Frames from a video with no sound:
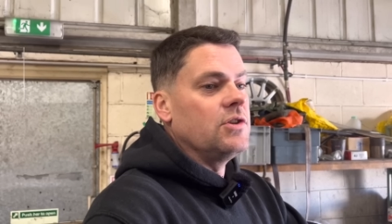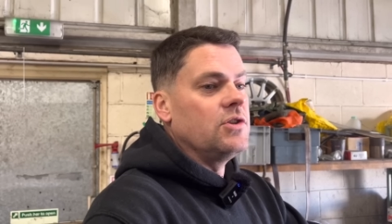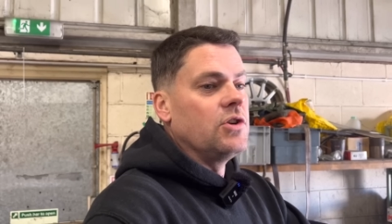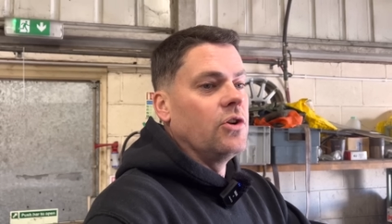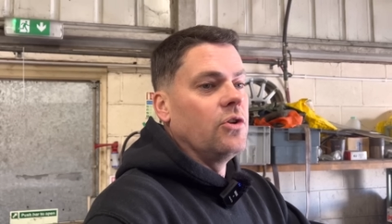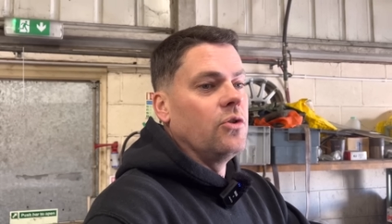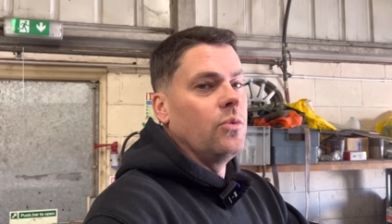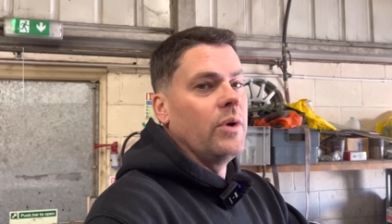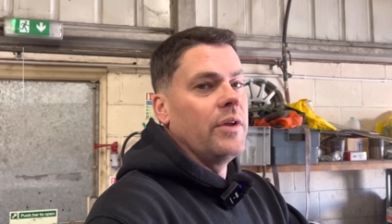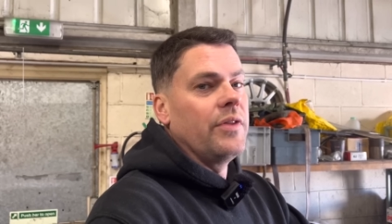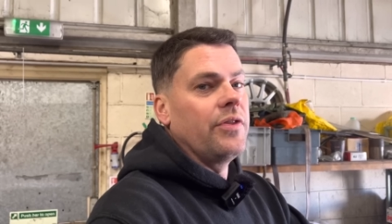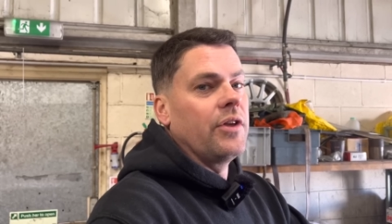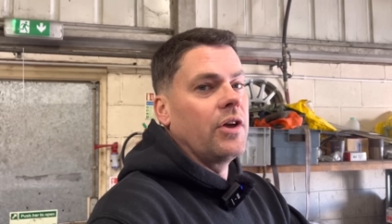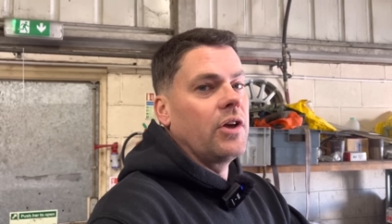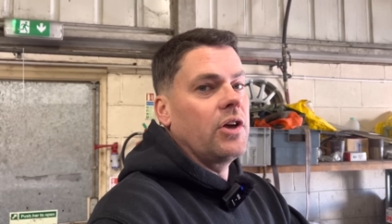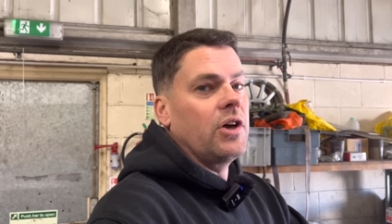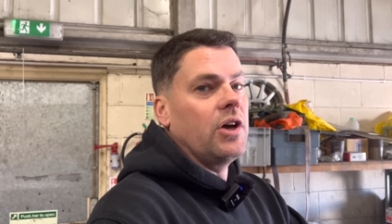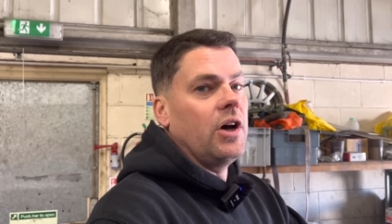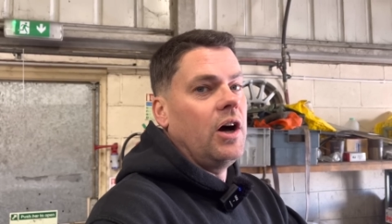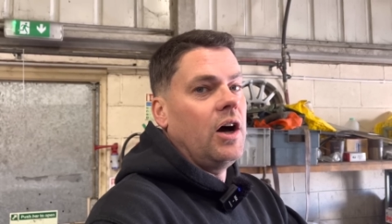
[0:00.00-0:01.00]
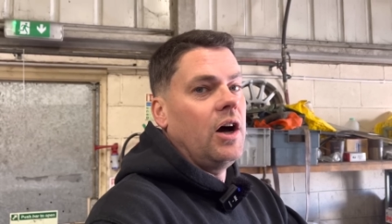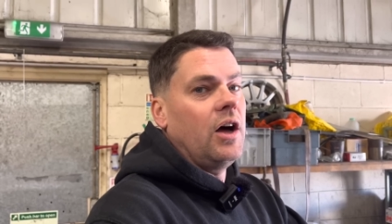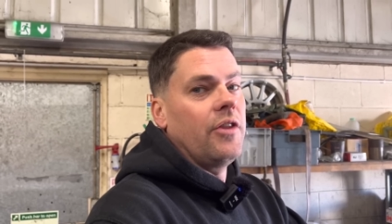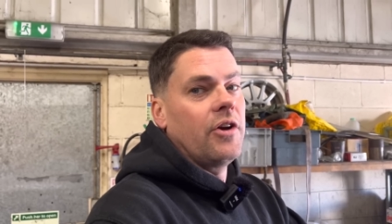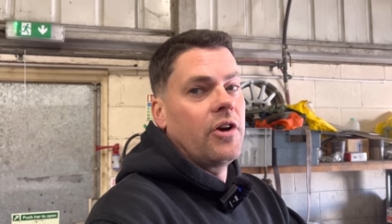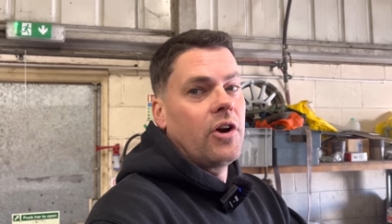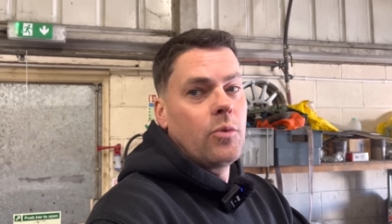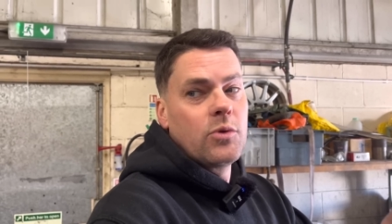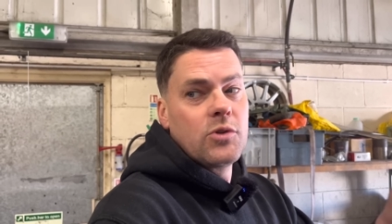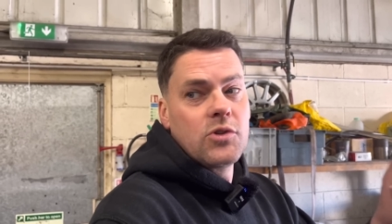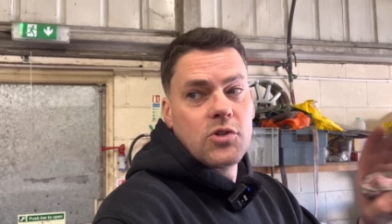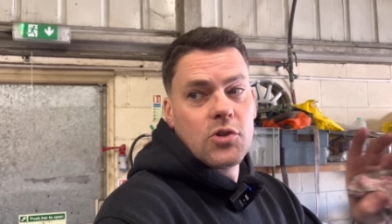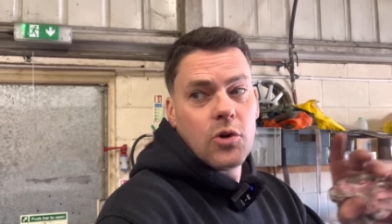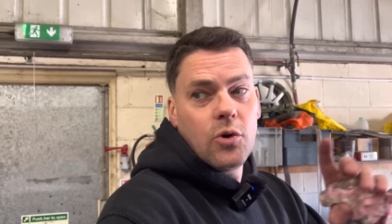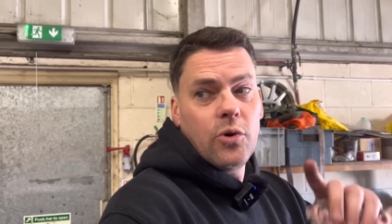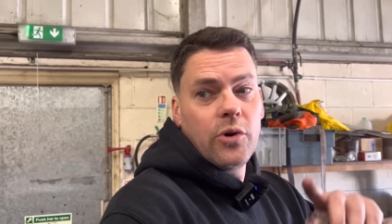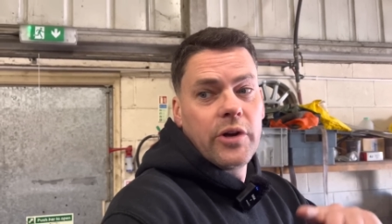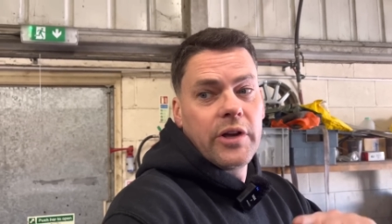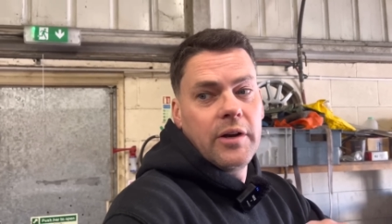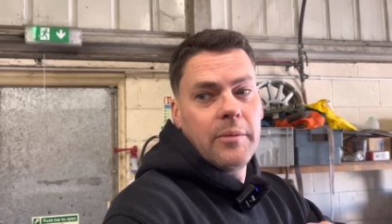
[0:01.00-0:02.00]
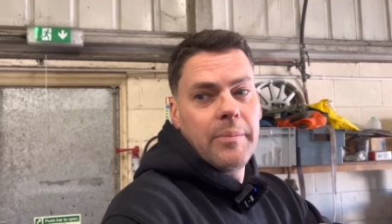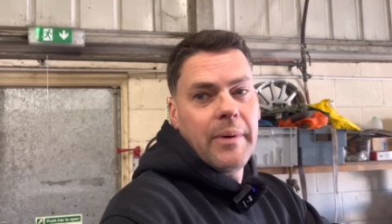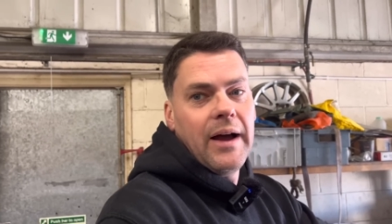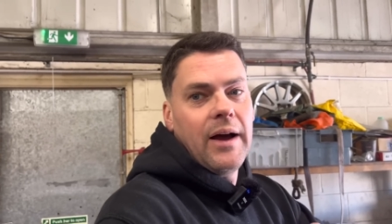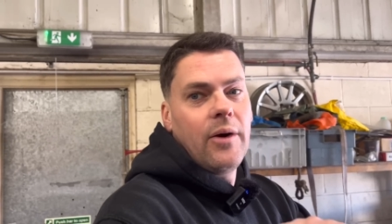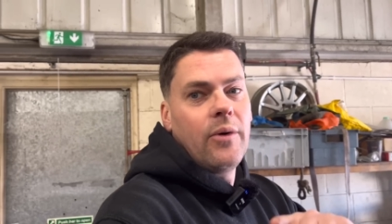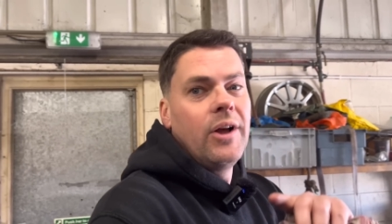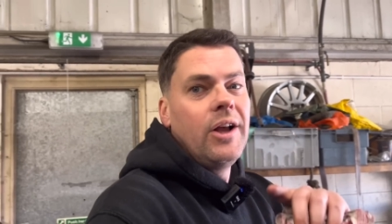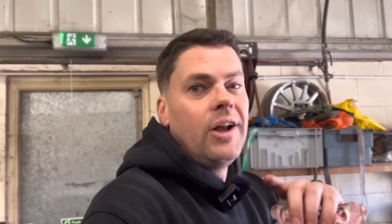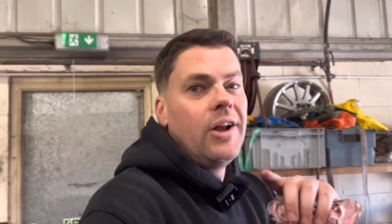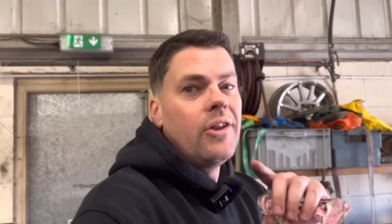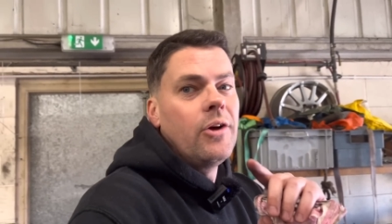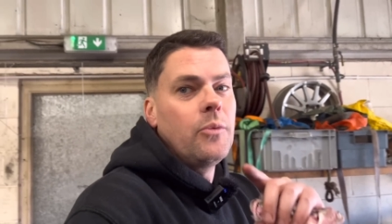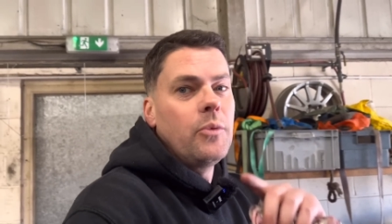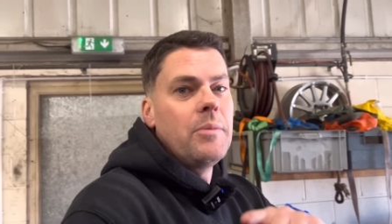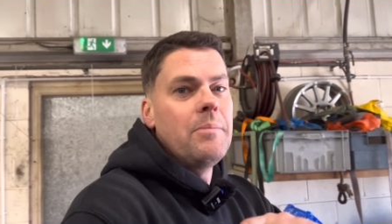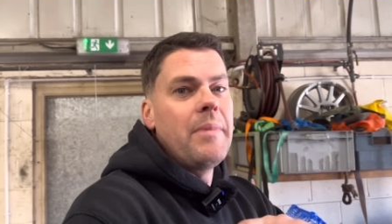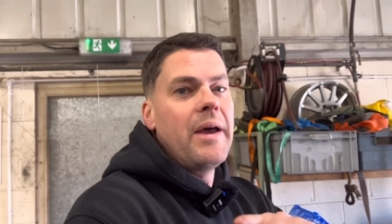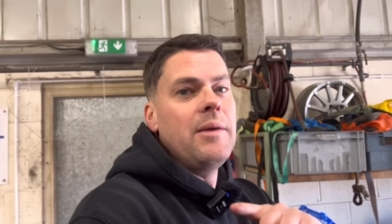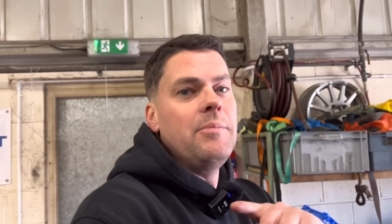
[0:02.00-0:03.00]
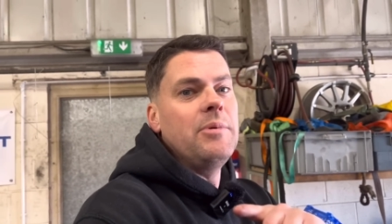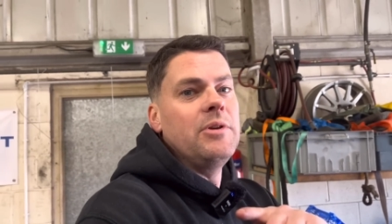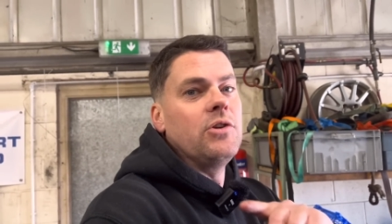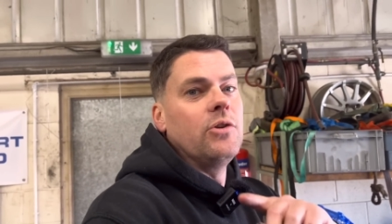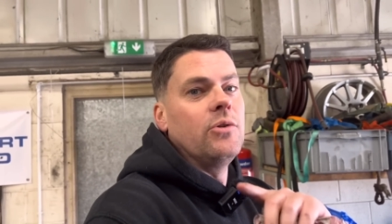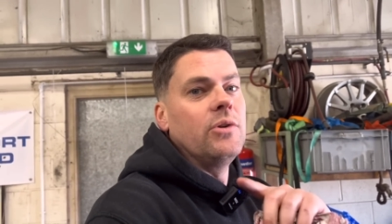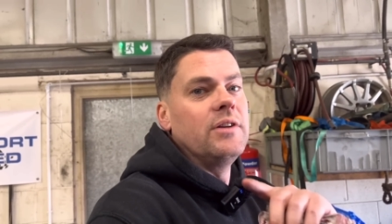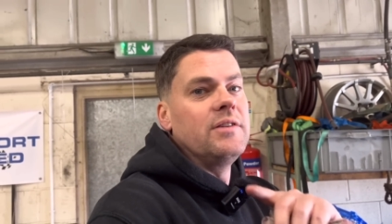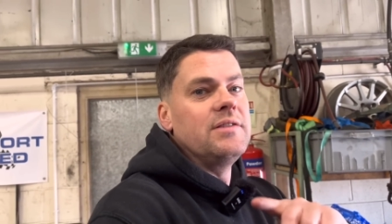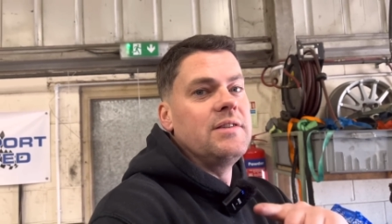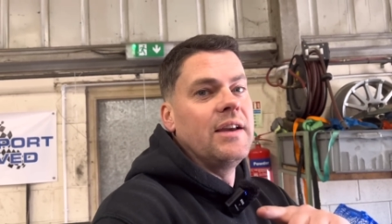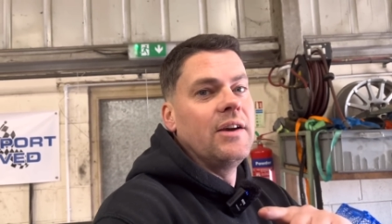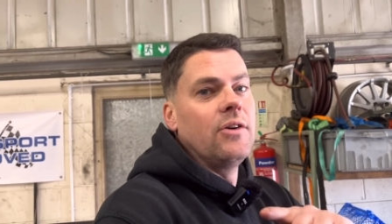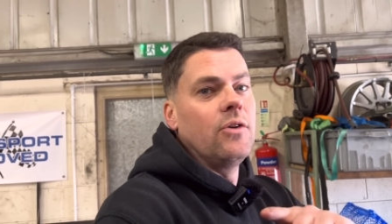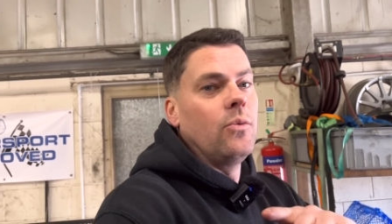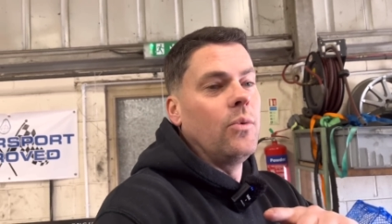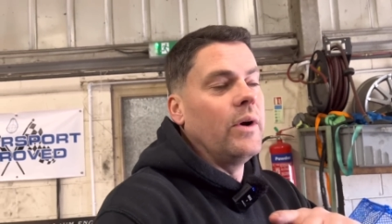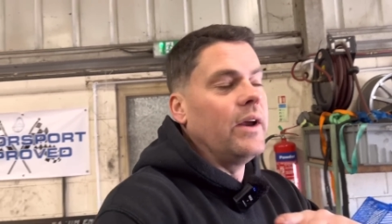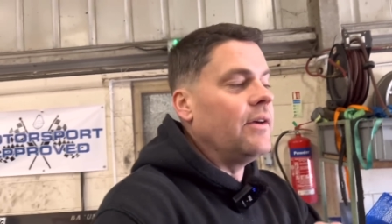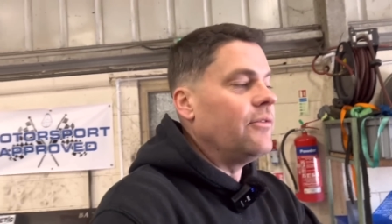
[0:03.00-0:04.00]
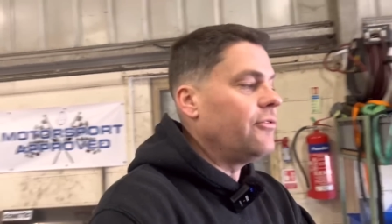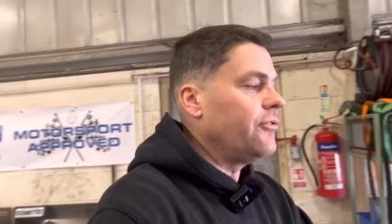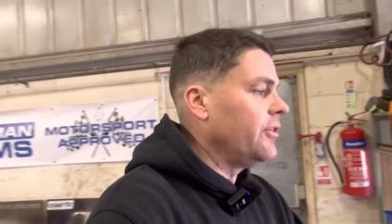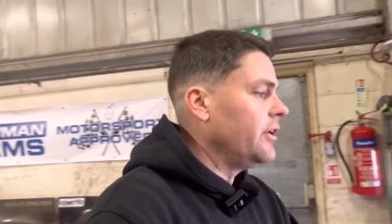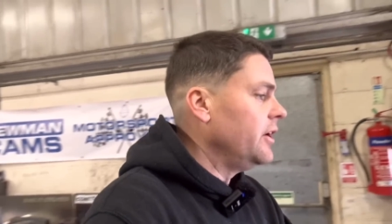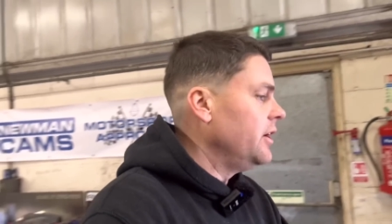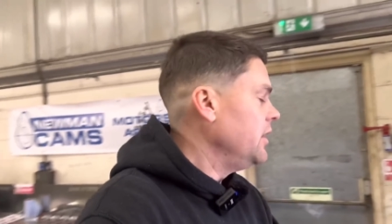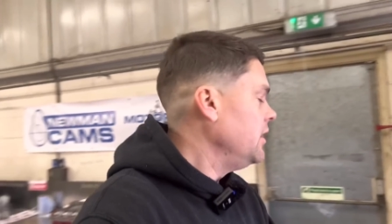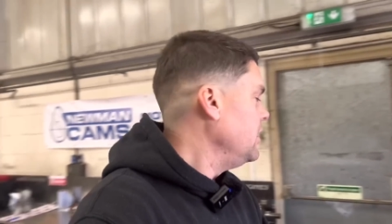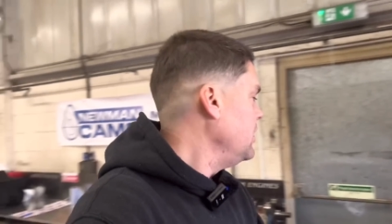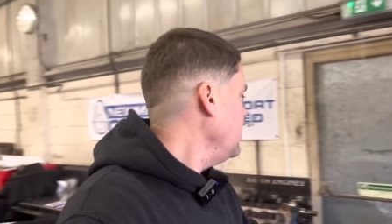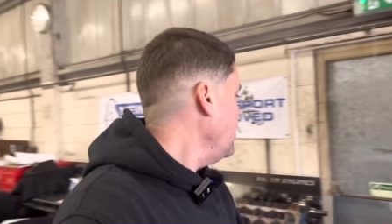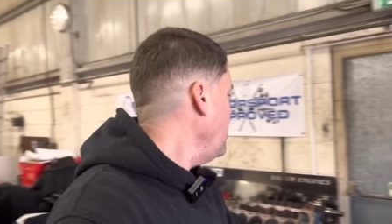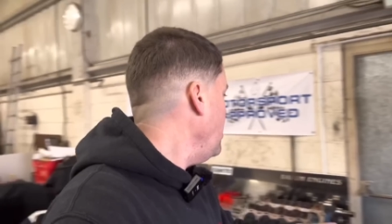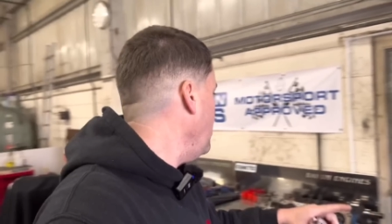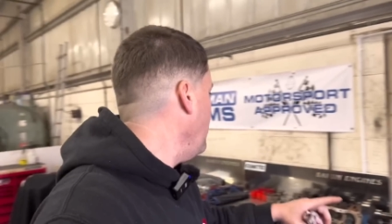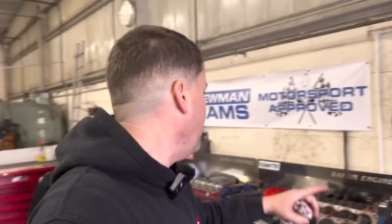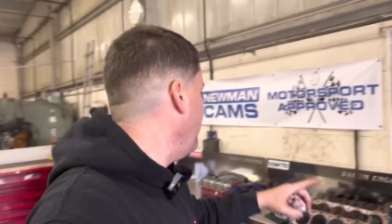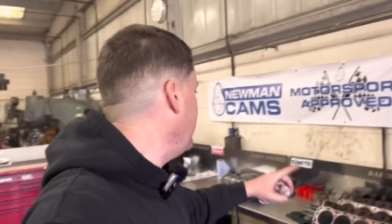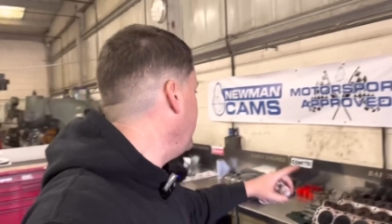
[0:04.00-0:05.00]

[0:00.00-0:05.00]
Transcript: do with the car that I was talking about that we may be doing a deal with on